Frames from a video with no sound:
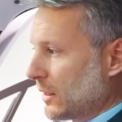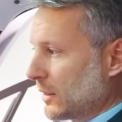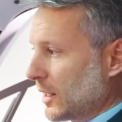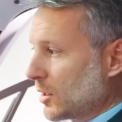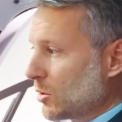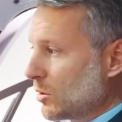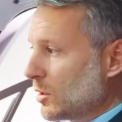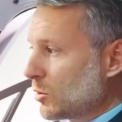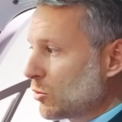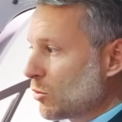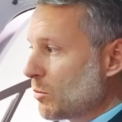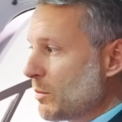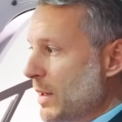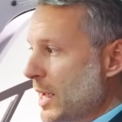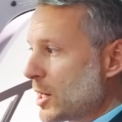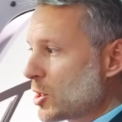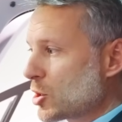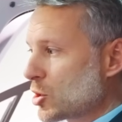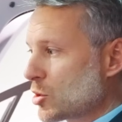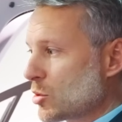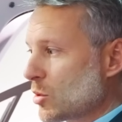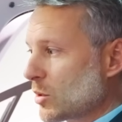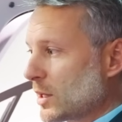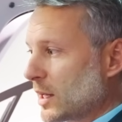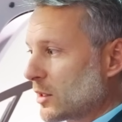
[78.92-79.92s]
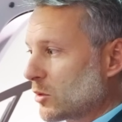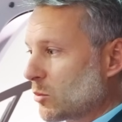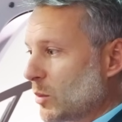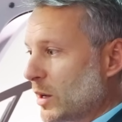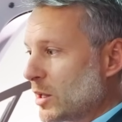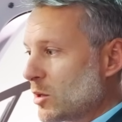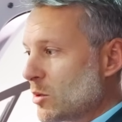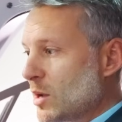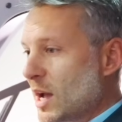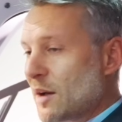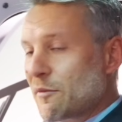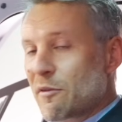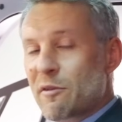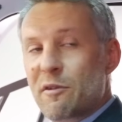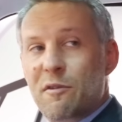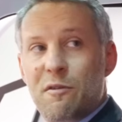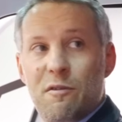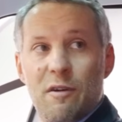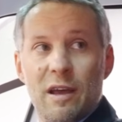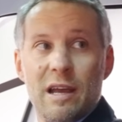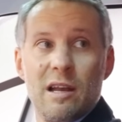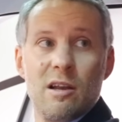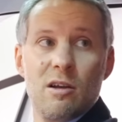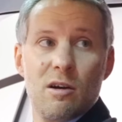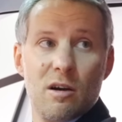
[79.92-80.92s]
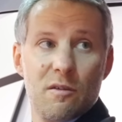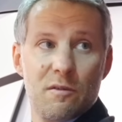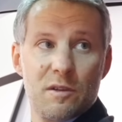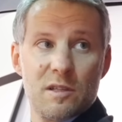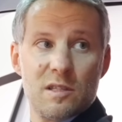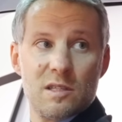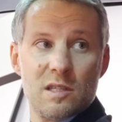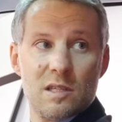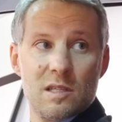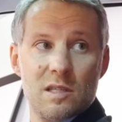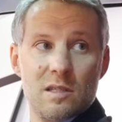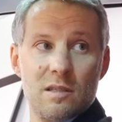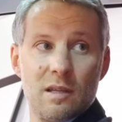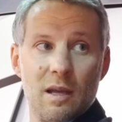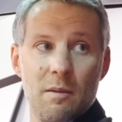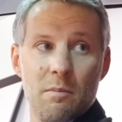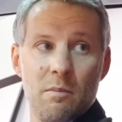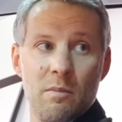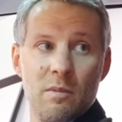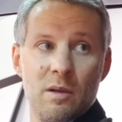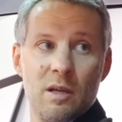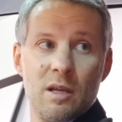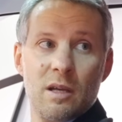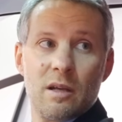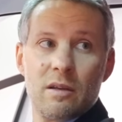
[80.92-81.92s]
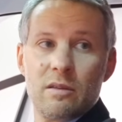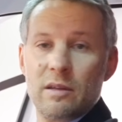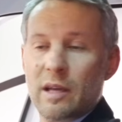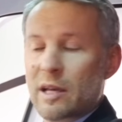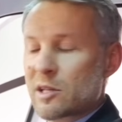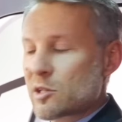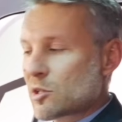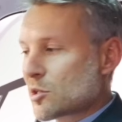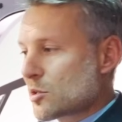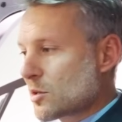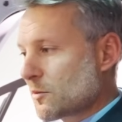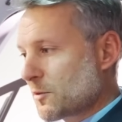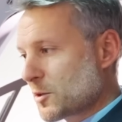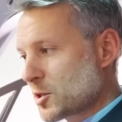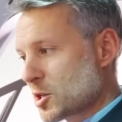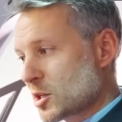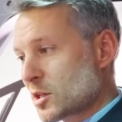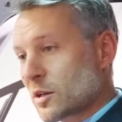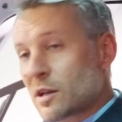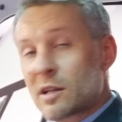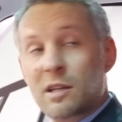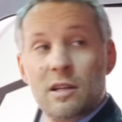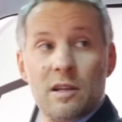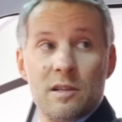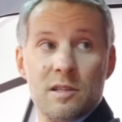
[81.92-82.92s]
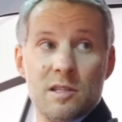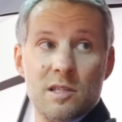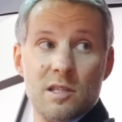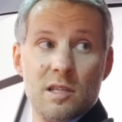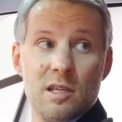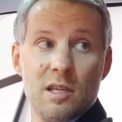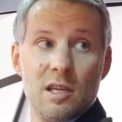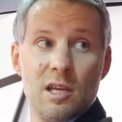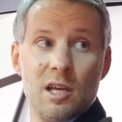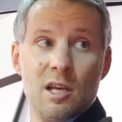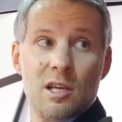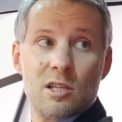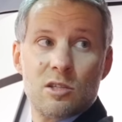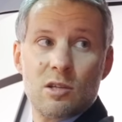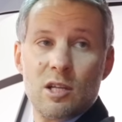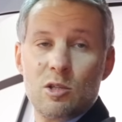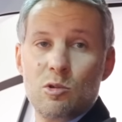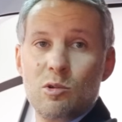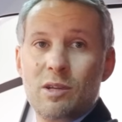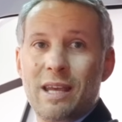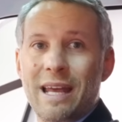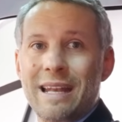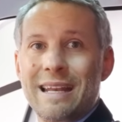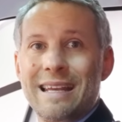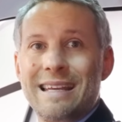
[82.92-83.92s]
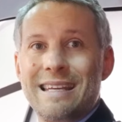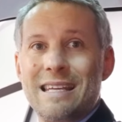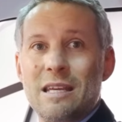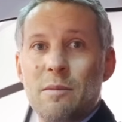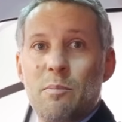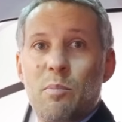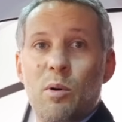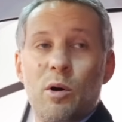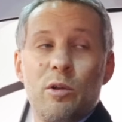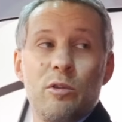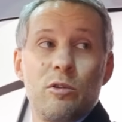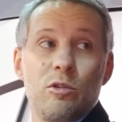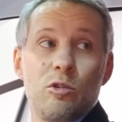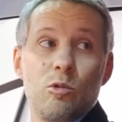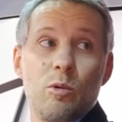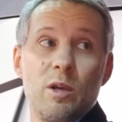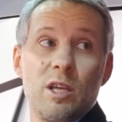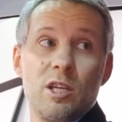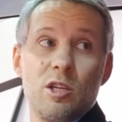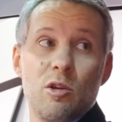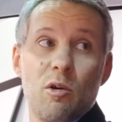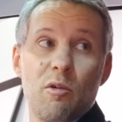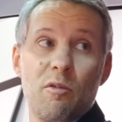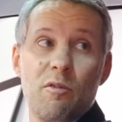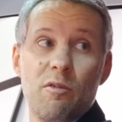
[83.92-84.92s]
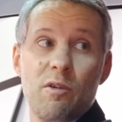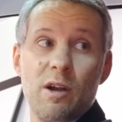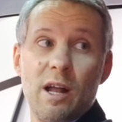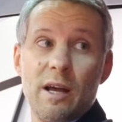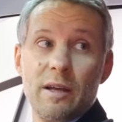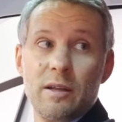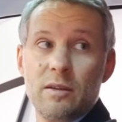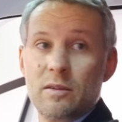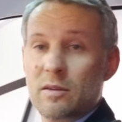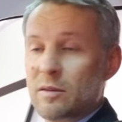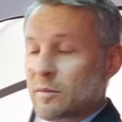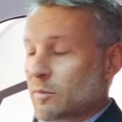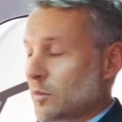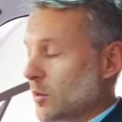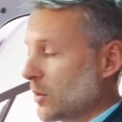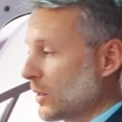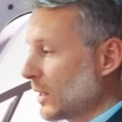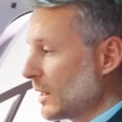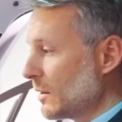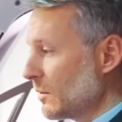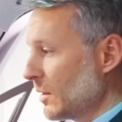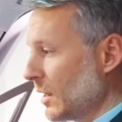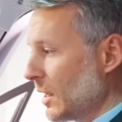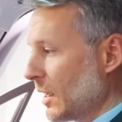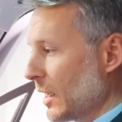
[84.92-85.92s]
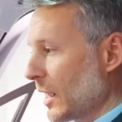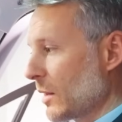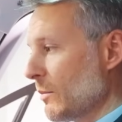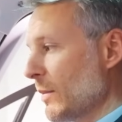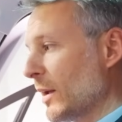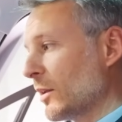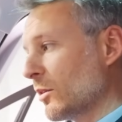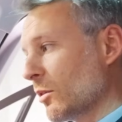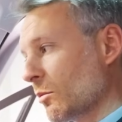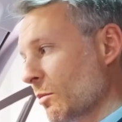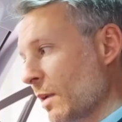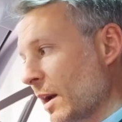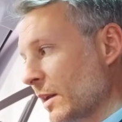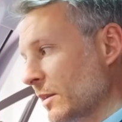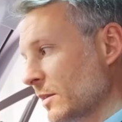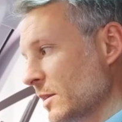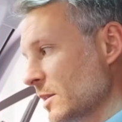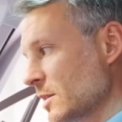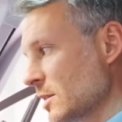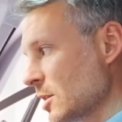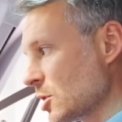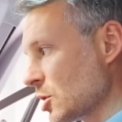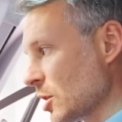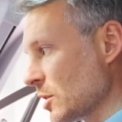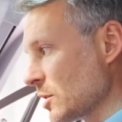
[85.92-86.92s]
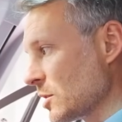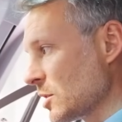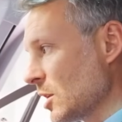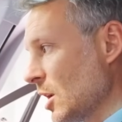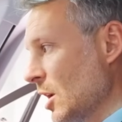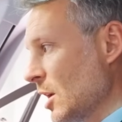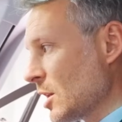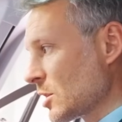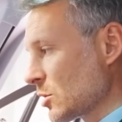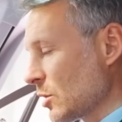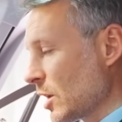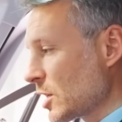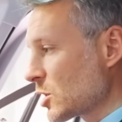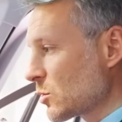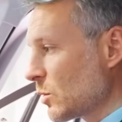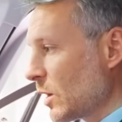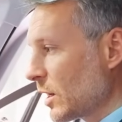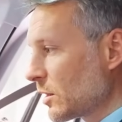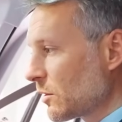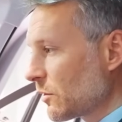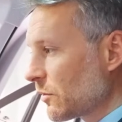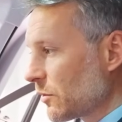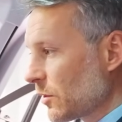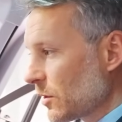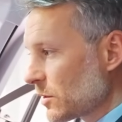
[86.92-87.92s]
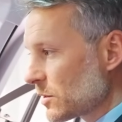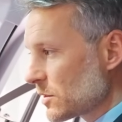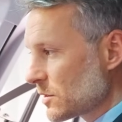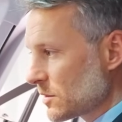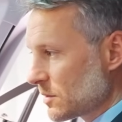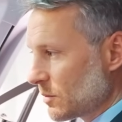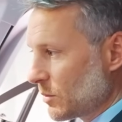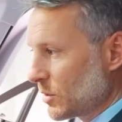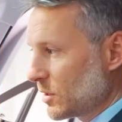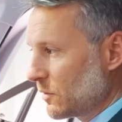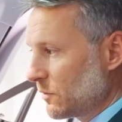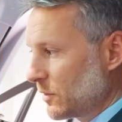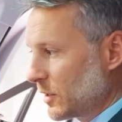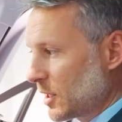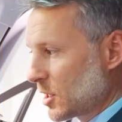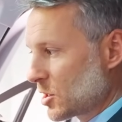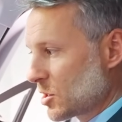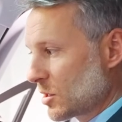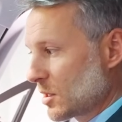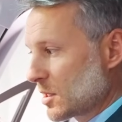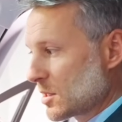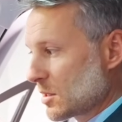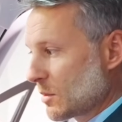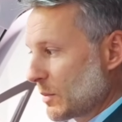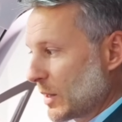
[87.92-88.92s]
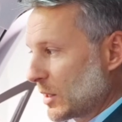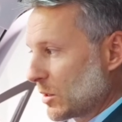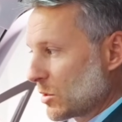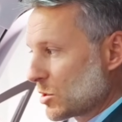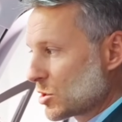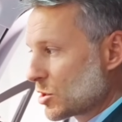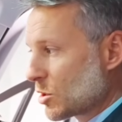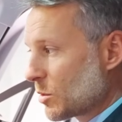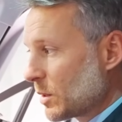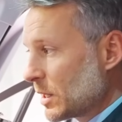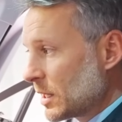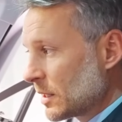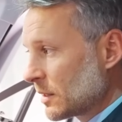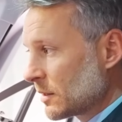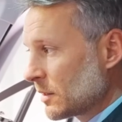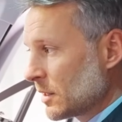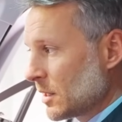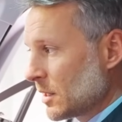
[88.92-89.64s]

then you need to make sure that when you have failure of a system, there is a sufficient redundancy so that you can keep on doing your flight, right? Okay. And make the right decisions. So that's why the first modification is about the screen.